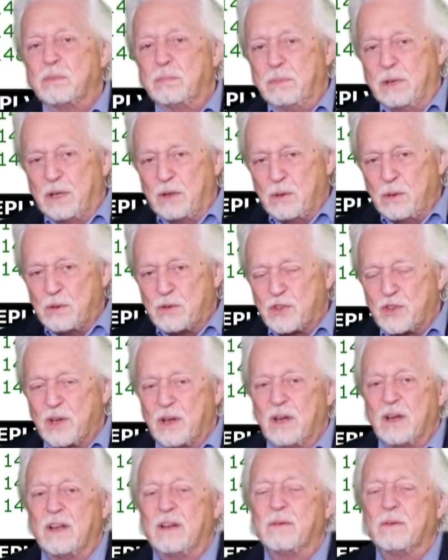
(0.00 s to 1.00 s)

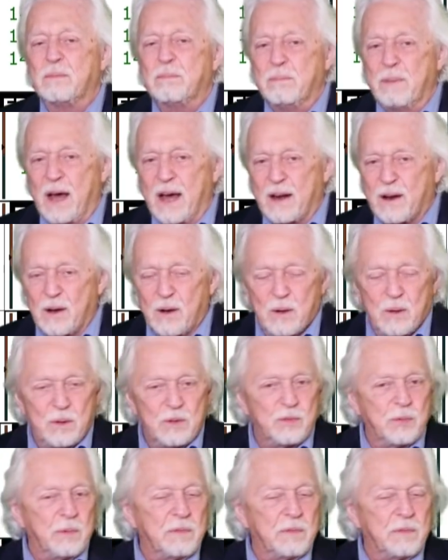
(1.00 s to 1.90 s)
Mnuchin, Meadows.